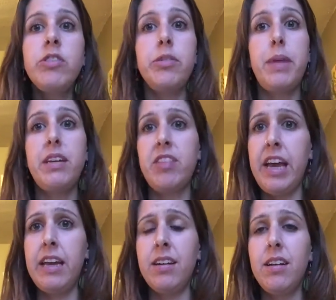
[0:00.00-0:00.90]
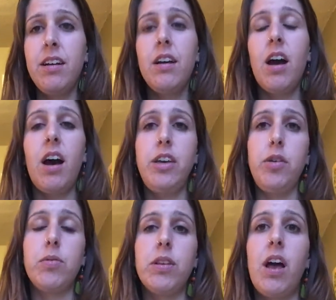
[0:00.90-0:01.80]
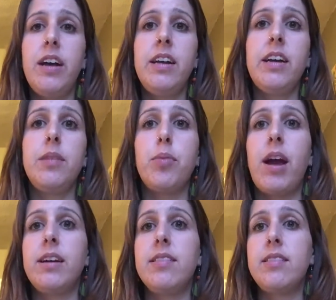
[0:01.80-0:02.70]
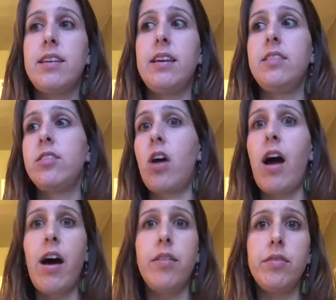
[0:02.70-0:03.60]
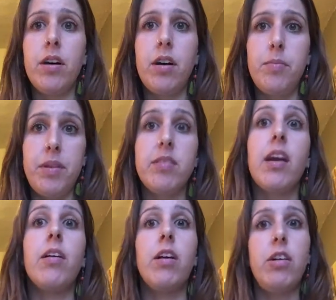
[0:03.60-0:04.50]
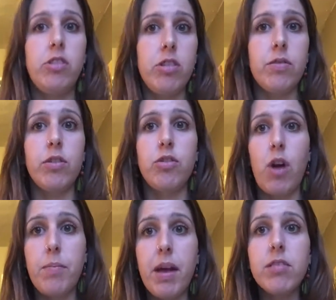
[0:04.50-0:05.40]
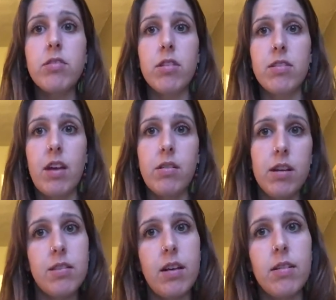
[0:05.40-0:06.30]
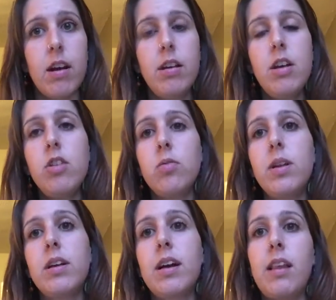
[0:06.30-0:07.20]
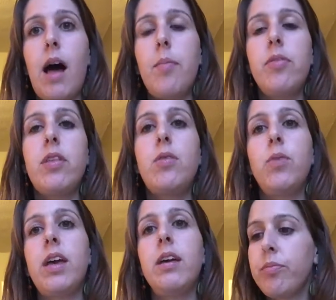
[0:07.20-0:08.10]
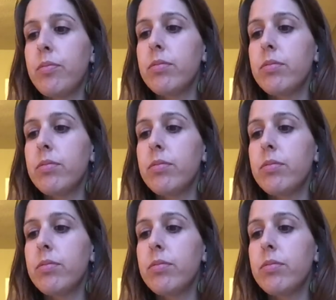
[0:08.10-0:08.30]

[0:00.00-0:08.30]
to maintain a uterine lining in pregnancy, to not have a miscarriage in the first trimester, etc., etc. So we look at labs, and then we,